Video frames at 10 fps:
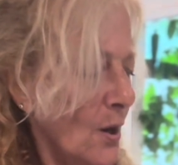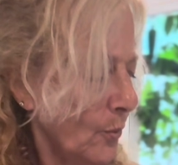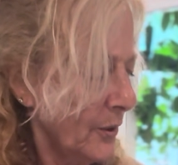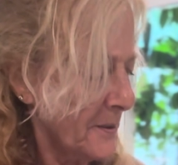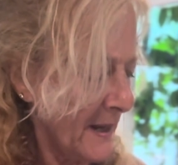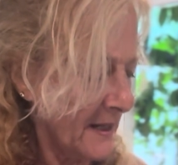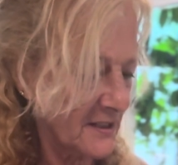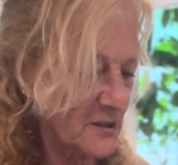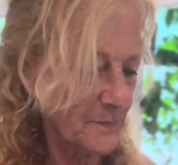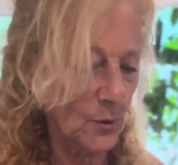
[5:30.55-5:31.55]
What about
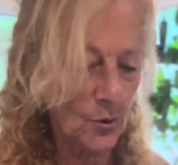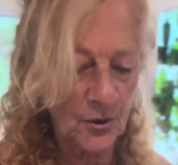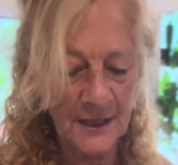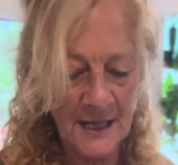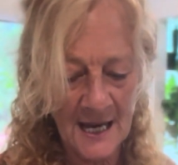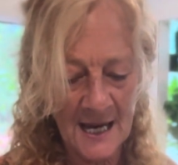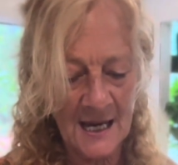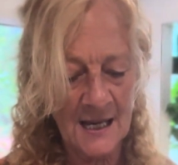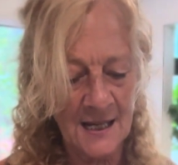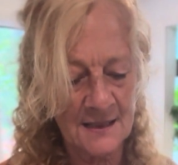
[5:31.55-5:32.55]
exploring
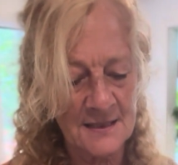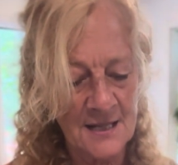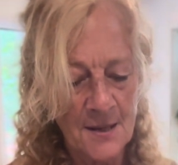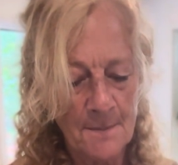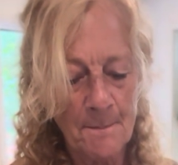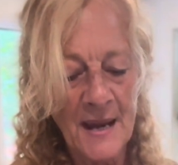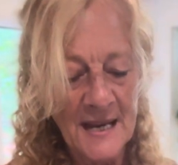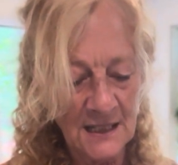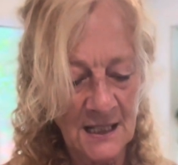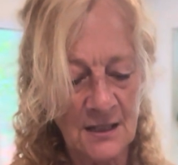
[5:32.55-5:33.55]
and
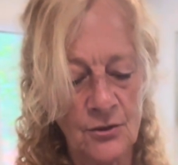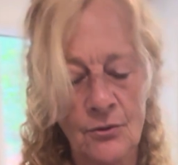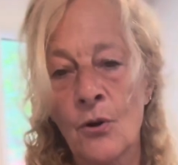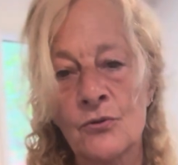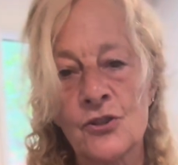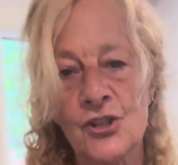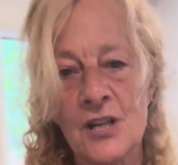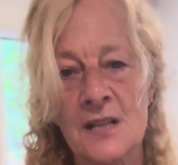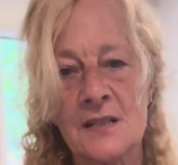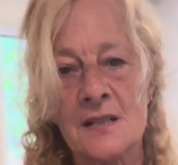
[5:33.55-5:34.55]
making your own
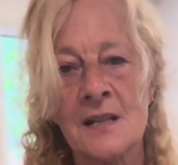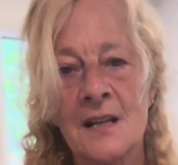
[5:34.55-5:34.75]
sheets?